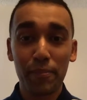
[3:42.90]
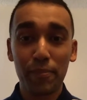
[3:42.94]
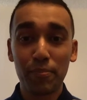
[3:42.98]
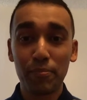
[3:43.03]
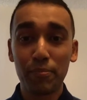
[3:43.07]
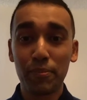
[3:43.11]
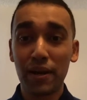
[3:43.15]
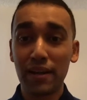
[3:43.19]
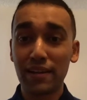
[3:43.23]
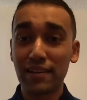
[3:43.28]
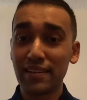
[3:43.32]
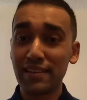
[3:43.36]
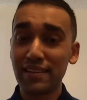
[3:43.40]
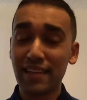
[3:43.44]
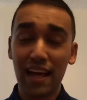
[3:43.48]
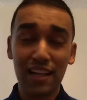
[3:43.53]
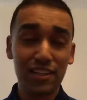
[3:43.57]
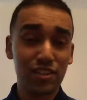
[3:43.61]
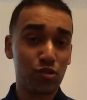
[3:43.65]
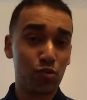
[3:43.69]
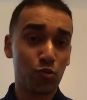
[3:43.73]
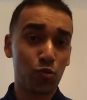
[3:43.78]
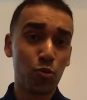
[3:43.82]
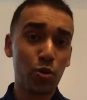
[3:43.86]
But
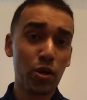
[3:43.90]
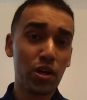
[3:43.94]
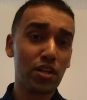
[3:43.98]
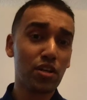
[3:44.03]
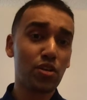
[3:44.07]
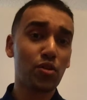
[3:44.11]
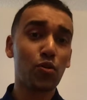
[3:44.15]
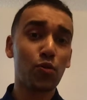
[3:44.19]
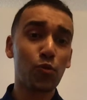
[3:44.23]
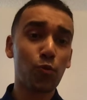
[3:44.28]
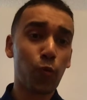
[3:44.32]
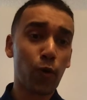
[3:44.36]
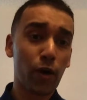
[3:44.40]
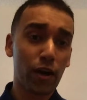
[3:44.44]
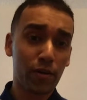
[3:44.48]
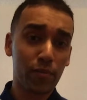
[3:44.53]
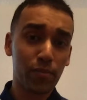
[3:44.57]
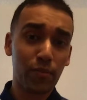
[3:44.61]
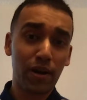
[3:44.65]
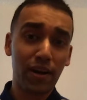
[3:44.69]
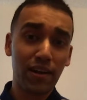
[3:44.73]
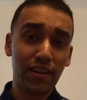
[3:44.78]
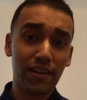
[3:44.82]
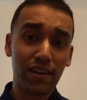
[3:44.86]
that's really good work
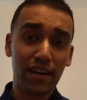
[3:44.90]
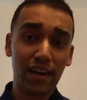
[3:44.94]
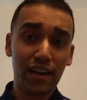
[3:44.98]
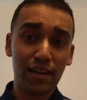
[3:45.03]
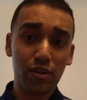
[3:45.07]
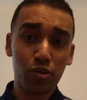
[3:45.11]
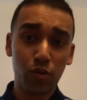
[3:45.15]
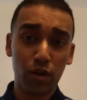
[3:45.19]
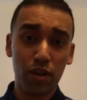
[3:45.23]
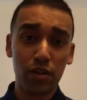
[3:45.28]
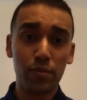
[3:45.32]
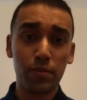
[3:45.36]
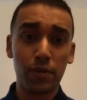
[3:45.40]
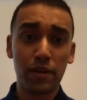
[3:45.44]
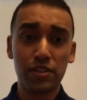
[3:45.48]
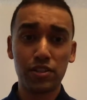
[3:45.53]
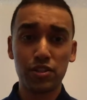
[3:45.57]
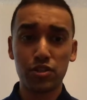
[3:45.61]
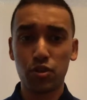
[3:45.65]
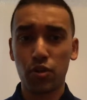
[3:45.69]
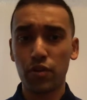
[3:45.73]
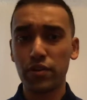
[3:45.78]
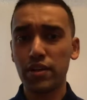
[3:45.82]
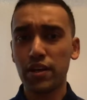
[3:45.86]
by
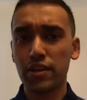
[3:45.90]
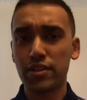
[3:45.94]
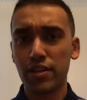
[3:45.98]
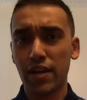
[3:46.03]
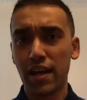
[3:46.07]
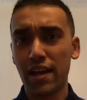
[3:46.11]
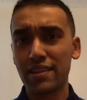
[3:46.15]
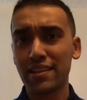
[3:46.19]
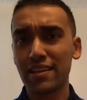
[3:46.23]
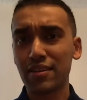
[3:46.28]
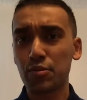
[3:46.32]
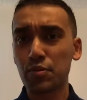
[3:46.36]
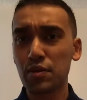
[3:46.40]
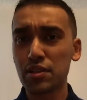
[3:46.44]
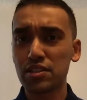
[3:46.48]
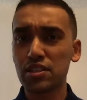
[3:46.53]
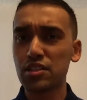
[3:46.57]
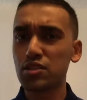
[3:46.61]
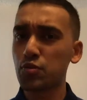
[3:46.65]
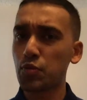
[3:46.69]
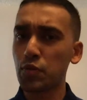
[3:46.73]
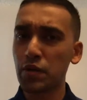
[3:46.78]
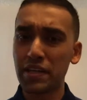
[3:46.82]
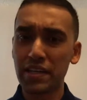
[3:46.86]
Trailblazers. On the other hand, the
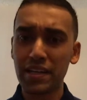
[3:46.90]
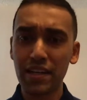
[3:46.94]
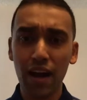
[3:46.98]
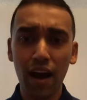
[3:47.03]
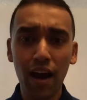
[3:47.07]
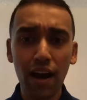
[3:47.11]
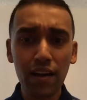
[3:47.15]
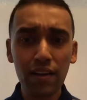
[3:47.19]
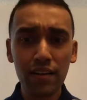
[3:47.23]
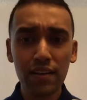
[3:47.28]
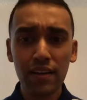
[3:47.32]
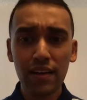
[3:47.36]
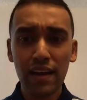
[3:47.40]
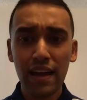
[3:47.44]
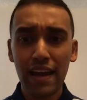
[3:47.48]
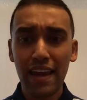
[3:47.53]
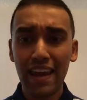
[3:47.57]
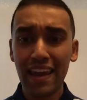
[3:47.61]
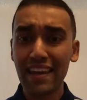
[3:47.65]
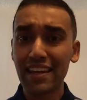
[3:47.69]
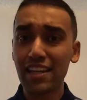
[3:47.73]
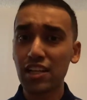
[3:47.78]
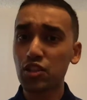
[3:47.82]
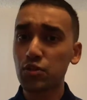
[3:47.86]
Grizzlies were young,
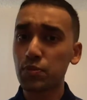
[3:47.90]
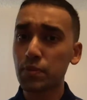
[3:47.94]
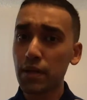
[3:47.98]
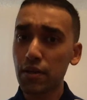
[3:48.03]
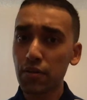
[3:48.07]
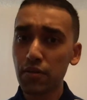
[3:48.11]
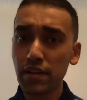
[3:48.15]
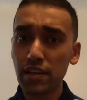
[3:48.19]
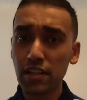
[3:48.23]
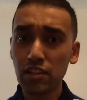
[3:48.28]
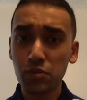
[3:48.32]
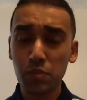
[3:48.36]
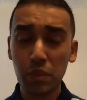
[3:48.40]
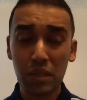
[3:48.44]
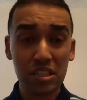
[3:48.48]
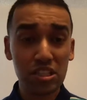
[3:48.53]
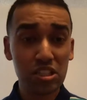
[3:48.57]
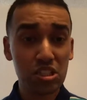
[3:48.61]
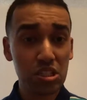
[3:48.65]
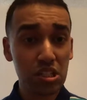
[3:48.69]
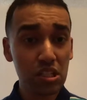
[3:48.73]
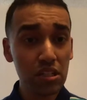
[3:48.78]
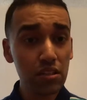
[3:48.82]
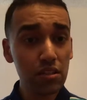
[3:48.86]
inexperienced, but
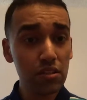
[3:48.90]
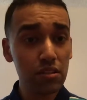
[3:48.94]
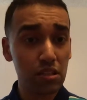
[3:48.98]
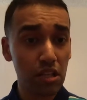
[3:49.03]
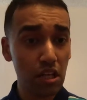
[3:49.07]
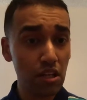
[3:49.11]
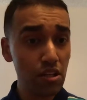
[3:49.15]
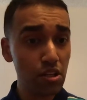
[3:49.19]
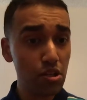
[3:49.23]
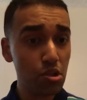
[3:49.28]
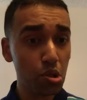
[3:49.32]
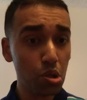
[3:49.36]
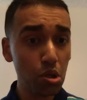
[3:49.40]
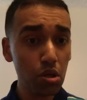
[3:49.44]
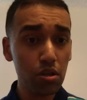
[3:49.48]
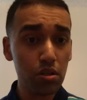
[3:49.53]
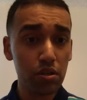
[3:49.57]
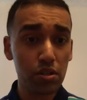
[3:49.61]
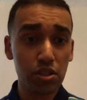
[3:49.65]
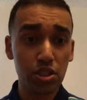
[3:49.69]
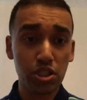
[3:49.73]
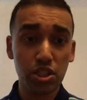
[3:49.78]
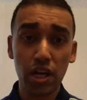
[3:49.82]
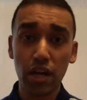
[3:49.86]
still they did good.
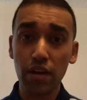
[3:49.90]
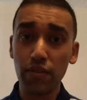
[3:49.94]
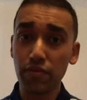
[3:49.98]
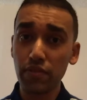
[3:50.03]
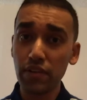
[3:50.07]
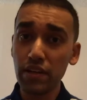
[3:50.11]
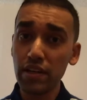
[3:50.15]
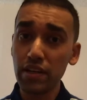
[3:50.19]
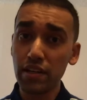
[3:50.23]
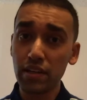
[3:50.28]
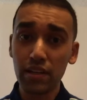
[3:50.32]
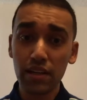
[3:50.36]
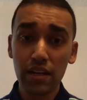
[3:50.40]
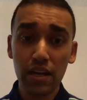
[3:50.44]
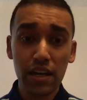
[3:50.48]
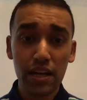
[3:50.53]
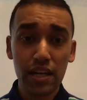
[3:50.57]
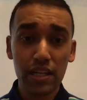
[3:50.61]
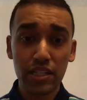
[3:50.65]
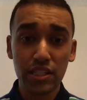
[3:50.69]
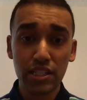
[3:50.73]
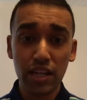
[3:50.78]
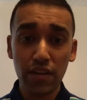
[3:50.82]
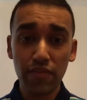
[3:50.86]

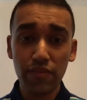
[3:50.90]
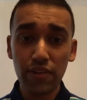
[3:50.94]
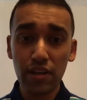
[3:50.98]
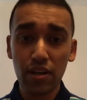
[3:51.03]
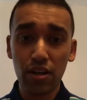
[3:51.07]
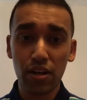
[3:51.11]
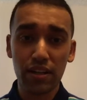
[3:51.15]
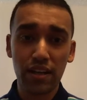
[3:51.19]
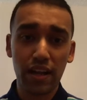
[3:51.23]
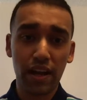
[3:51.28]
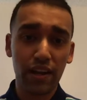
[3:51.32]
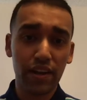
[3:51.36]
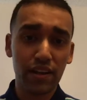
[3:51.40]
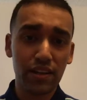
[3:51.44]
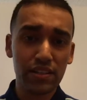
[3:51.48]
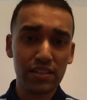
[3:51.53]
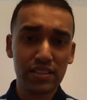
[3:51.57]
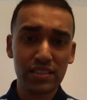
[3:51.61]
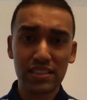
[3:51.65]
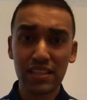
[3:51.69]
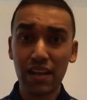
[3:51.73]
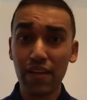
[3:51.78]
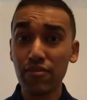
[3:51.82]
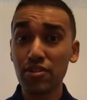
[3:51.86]
JV got like
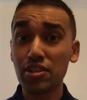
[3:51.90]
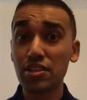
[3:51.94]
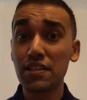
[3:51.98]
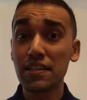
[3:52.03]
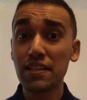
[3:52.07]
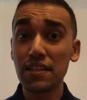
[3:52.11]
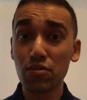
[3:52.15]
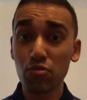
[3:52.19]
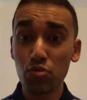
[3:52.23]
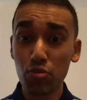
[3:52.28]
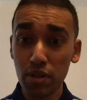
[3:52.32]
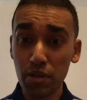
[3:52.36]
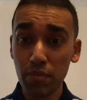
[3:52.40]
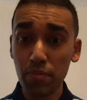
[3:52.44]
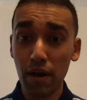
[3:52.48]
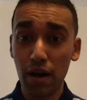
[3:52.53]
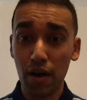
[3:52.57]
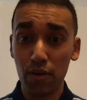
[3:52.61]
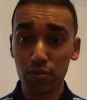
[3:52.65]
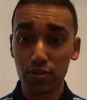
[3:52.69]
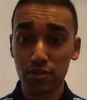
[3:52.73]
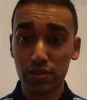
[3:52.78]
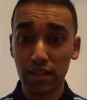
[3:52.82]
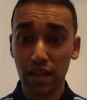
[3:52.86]
17
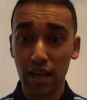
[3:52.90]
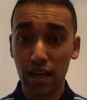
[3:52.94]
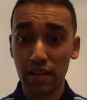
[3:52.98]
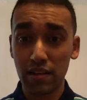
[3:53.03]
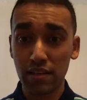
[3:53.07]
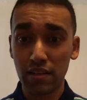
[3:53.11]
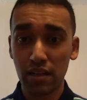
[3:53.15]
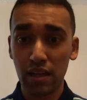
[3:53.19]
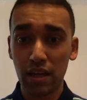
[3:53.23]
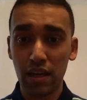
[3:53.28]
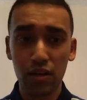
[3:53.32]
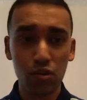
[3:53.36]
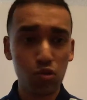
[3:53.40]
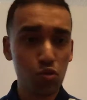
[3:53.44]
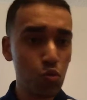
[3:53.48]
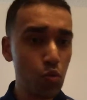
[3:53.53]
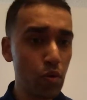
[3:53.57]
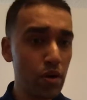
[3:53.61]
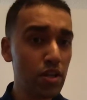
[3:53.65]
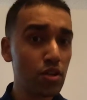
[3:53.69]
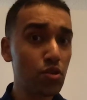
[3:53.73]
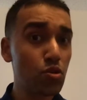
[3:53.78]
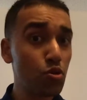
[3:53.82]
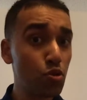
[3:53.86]
rebounds and
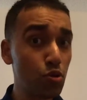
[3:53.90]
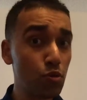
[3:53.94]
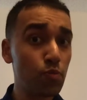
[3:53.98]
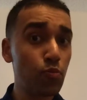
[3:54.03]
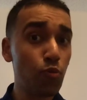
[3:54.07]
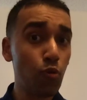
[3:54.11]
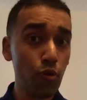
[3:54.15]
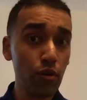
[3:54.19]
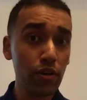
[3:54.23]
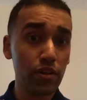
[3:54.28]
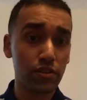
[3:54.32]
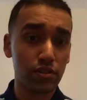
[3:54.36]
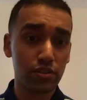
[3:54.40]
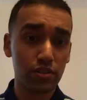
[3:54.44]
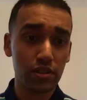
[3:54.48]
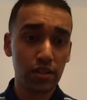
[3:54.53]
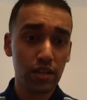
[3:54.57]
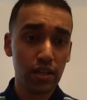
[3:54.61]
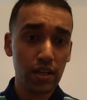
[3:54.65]
22 points.